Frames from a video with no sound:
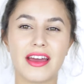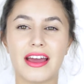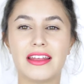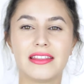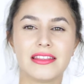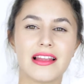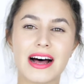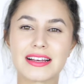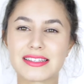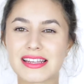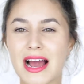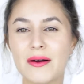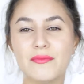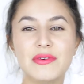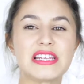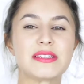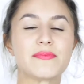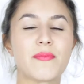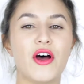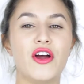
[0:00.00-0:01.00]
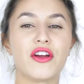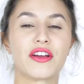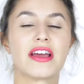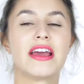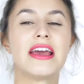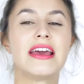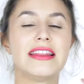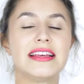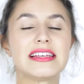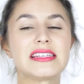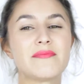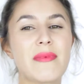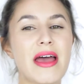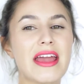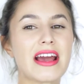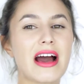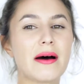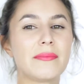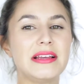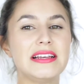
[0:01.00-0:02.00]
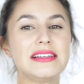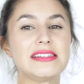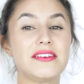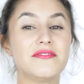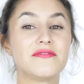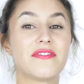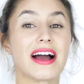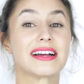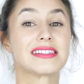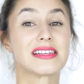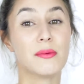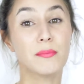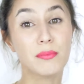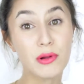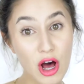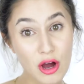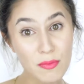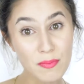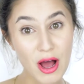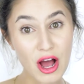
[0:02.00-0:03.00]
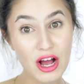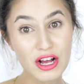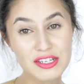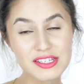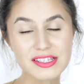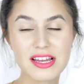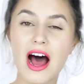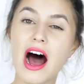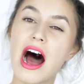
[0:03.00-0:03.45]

than last time we spoke. This makeup is in fact a blog post.